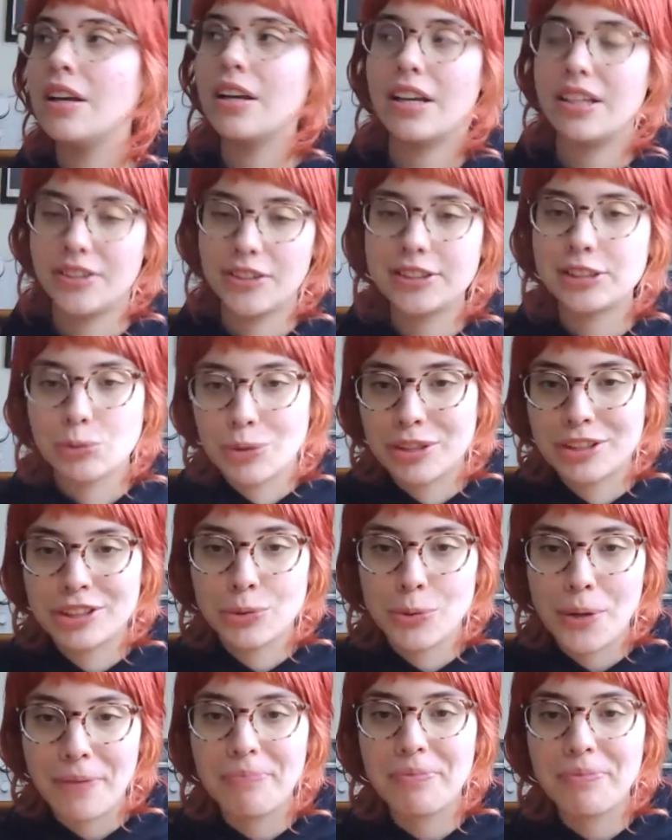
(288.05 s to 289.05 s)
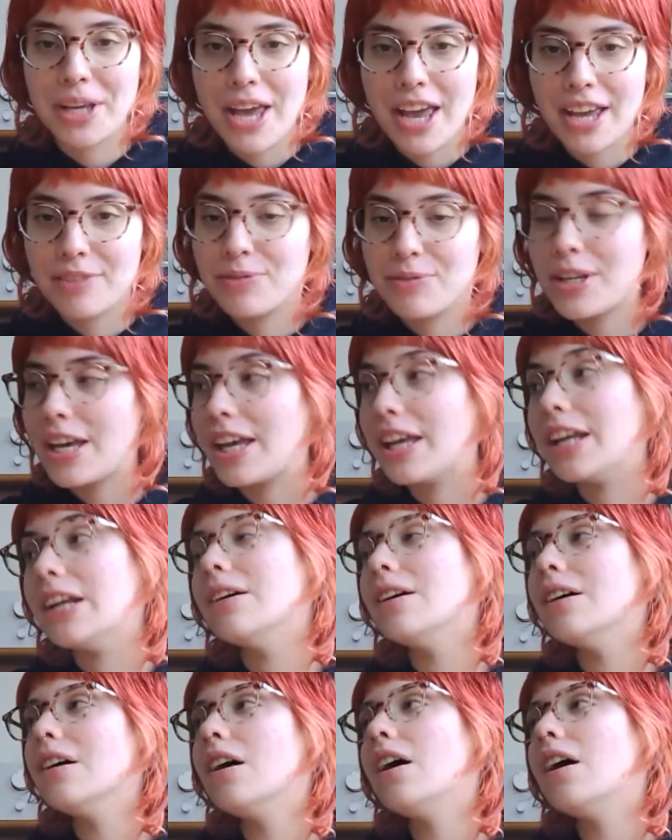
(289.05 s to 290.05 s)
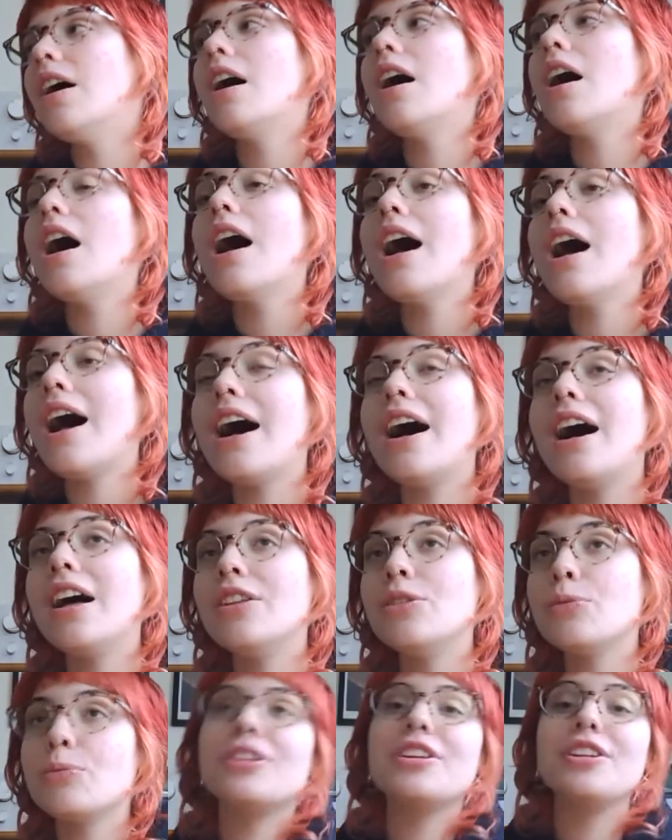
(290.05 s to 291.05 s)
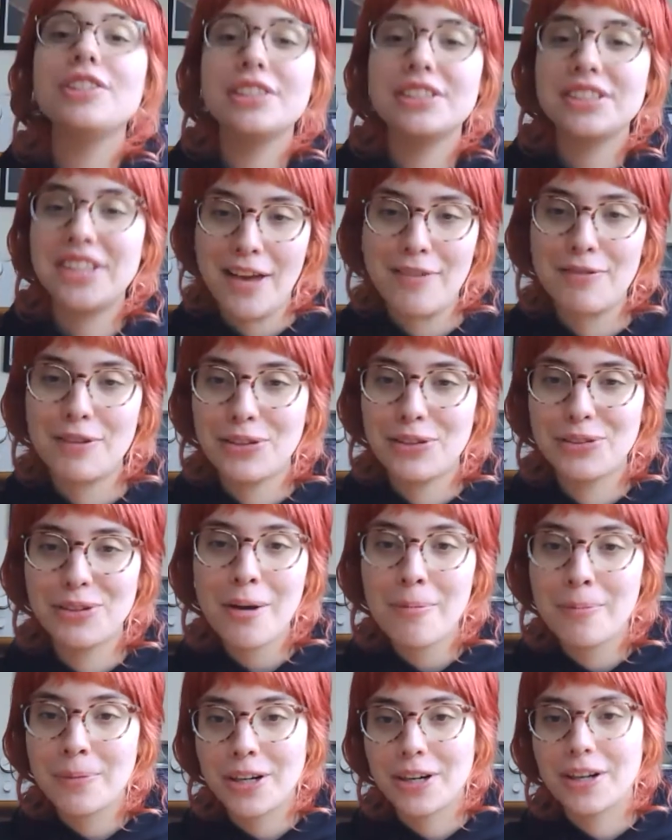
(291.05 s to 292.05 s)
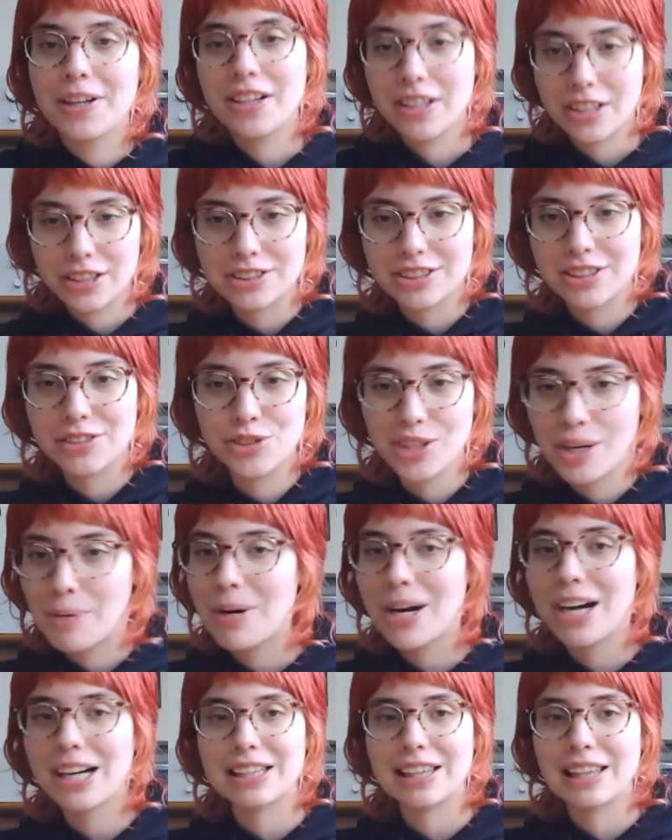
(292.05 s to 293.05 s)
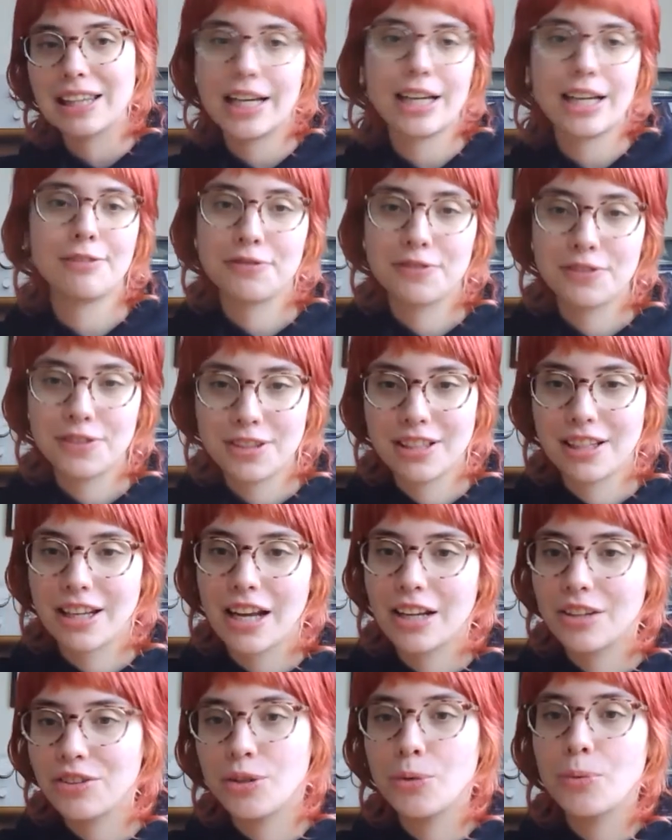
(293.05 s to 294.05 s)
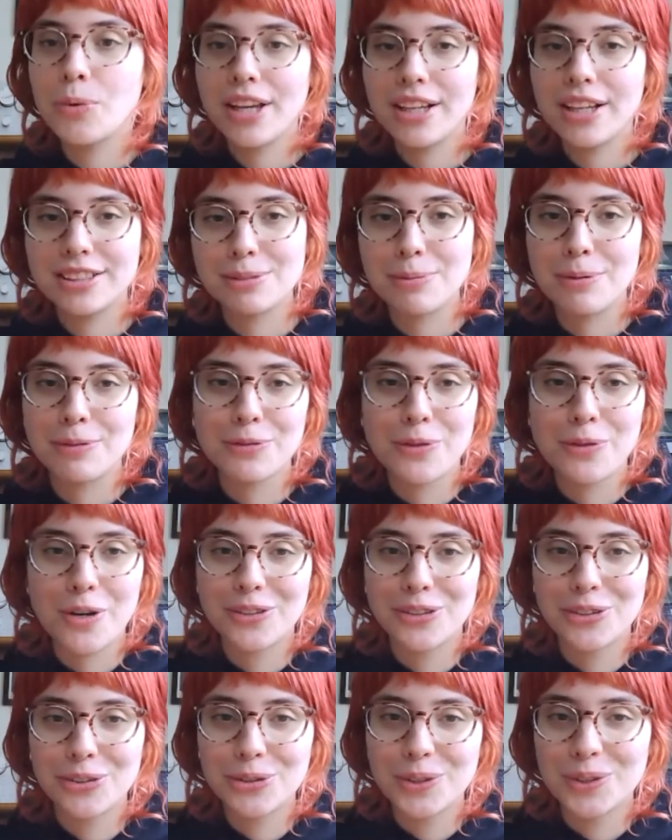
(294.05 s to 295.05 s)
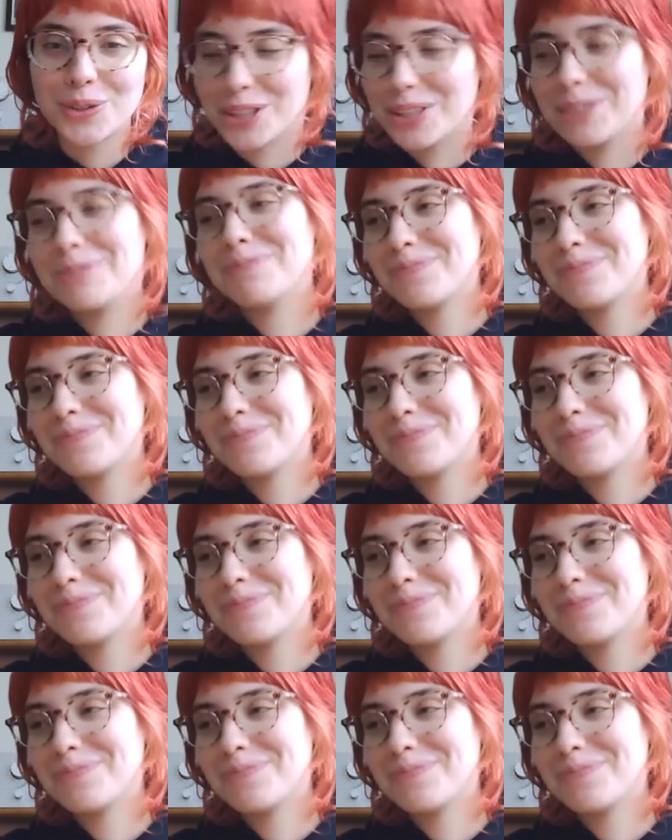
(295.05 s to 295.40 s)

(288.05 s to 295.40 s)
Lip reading: This was 2018. And we didn't have a drummer because the drummer had left like 2 weeks before the tour.